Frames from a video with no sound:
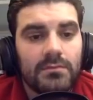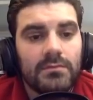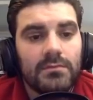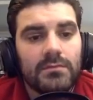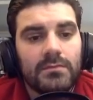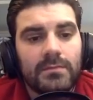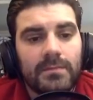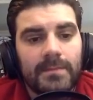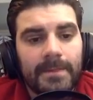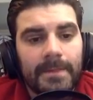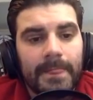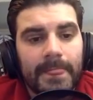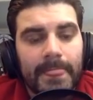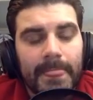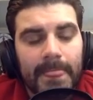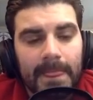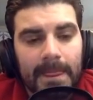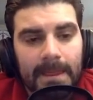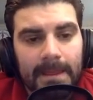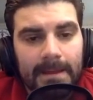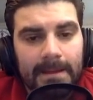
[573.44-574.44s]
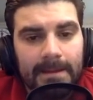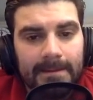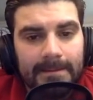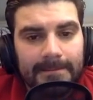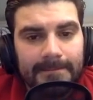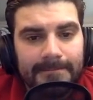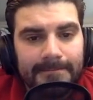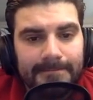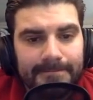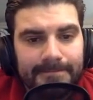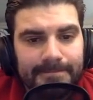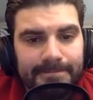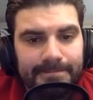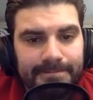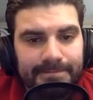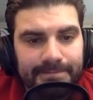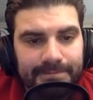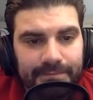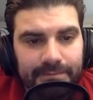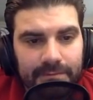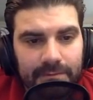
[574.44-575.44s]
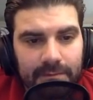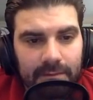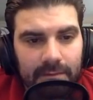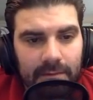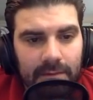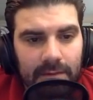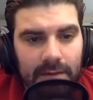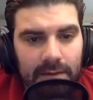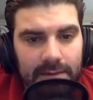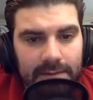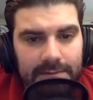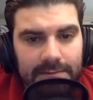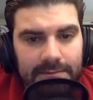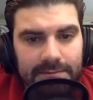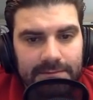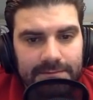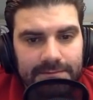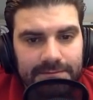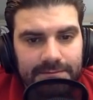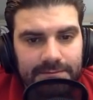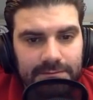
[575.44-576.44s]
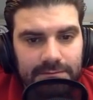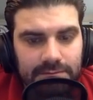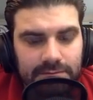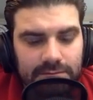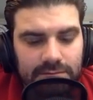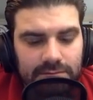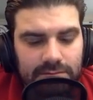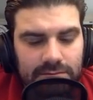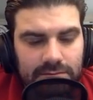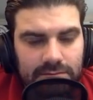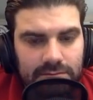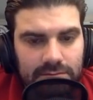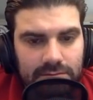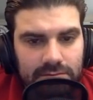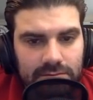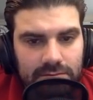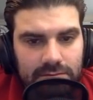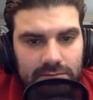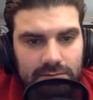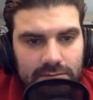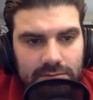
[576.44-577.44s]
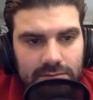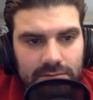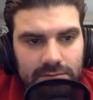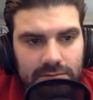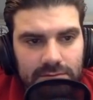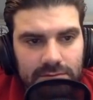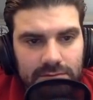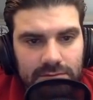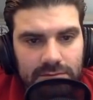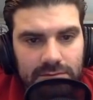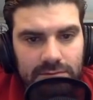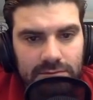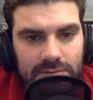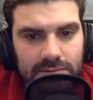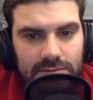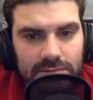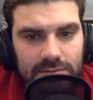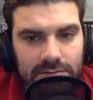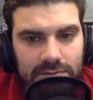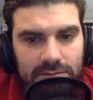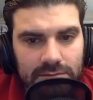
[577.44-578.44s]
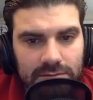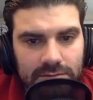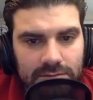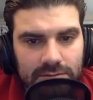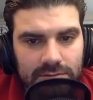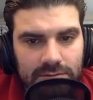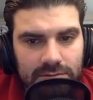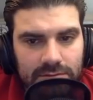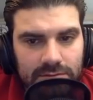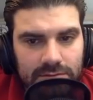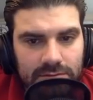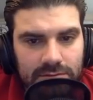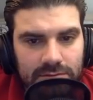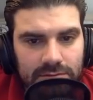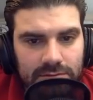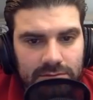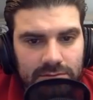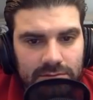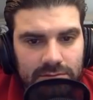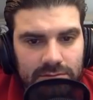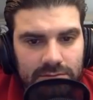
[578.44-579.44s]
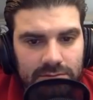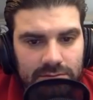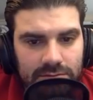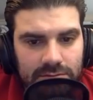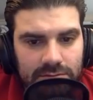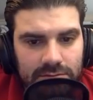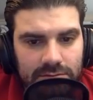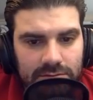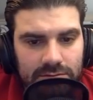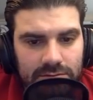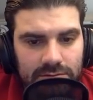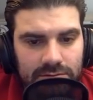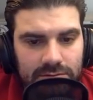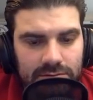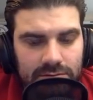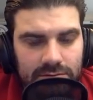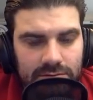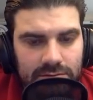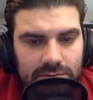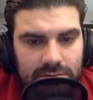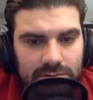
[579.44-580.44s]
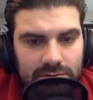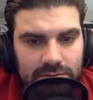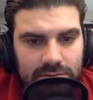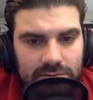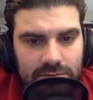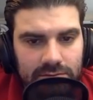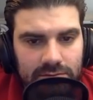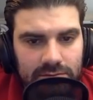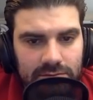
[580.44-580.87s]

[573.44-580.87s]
This person isn't speaking.